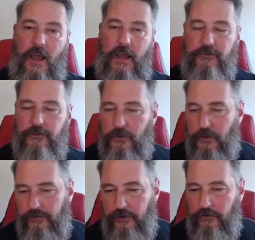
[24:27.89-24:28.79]
I just
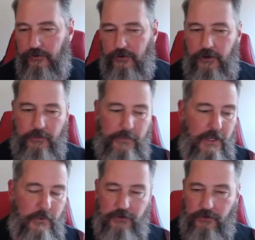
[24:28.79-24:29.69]
looked for on
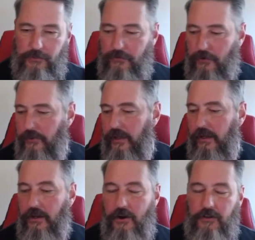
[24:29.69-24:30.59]
MeWe just before
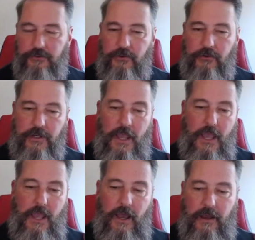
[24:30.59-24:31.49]
I called you, and
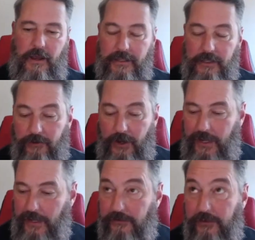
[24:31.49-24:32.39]
I did find a